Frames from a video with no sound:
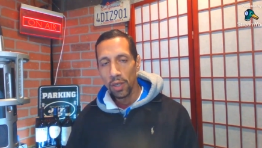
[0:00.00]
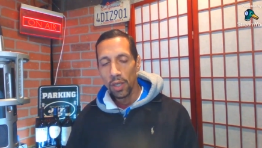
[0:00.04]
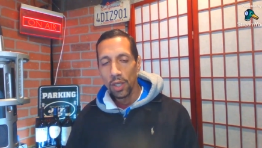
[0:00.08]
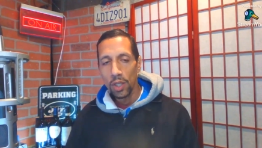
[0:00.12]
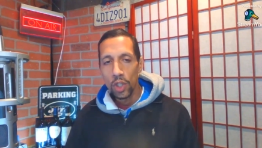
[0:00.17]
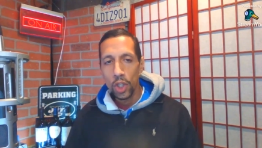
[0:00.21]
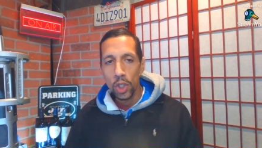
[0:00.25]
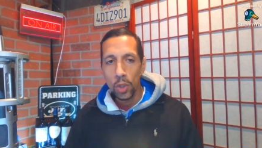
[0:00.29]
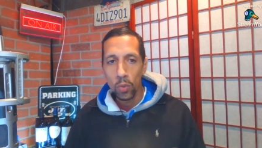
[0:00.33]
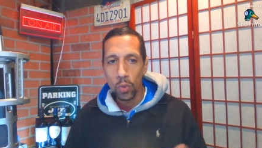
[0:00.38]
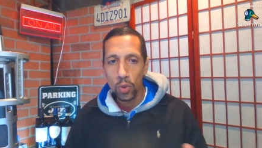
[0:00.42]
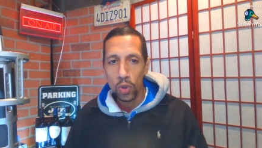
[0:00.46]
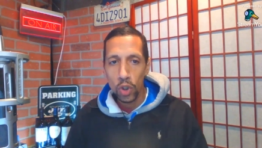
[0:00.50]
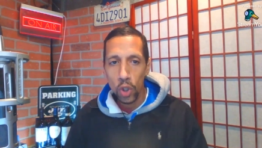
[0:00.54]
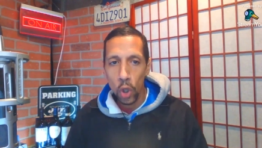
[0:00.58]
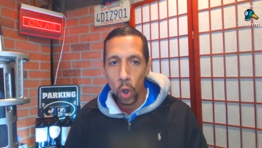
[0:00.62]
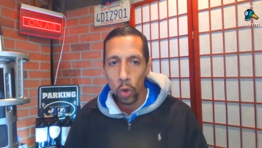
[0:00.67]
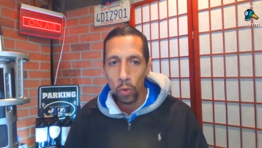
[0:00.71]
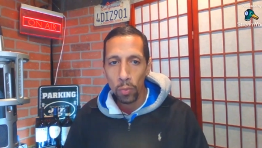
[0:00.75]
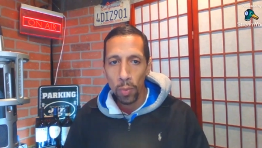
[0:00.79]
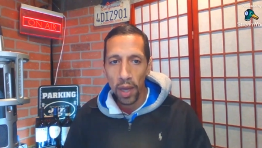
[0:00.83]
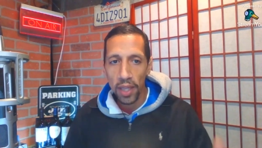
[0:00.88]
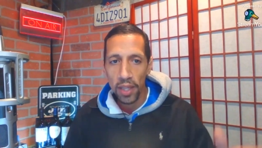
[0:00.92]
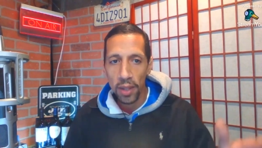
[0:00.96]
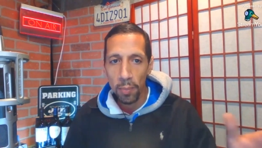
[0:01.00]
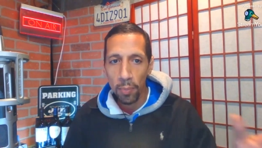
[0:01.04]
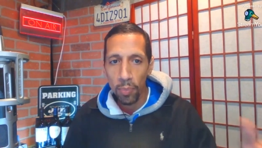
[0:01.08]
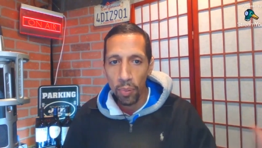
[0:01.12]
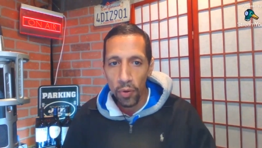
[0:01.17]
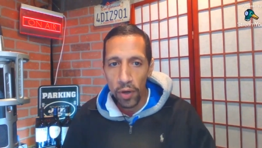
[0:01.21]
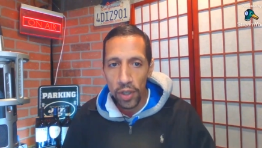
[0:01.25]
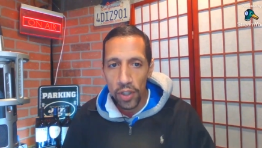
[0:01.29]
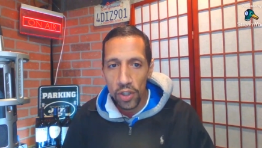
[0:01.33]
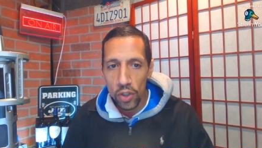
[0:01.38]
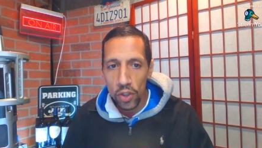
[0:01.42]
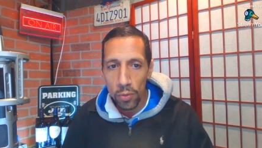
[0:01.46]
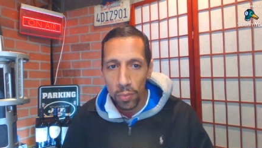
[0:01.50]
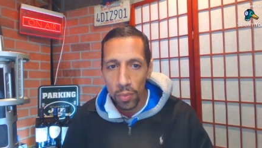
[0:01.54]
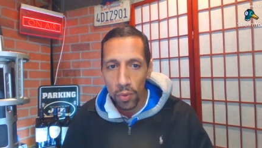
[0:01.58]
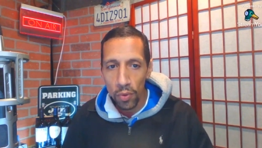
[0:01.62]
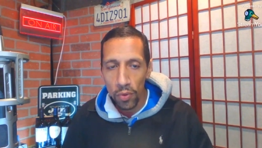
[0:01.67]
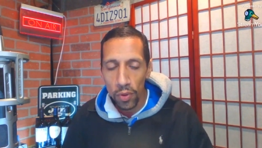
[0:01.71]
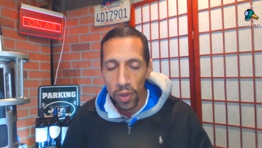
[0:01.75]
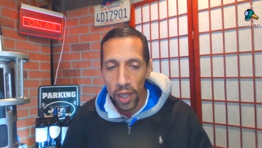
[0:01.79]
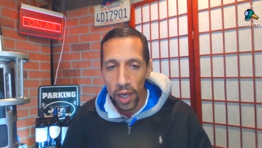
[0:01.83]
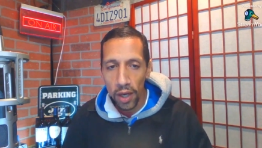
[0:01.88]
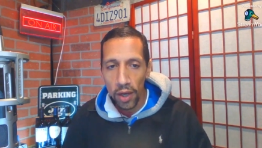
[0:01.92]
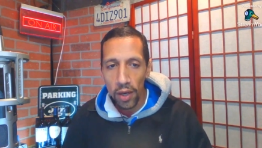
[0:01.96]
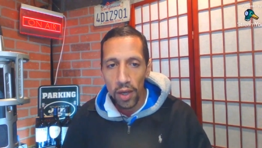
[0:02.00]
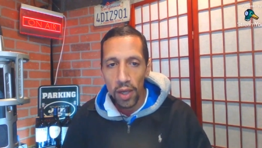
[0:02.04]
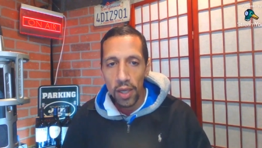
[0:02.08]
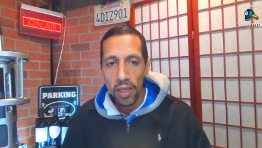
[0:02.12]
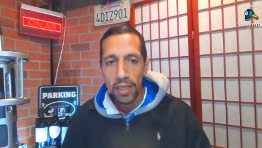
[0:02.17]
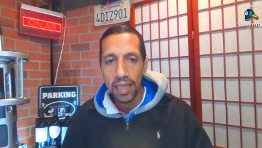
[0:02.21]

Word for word: She was told by the principal there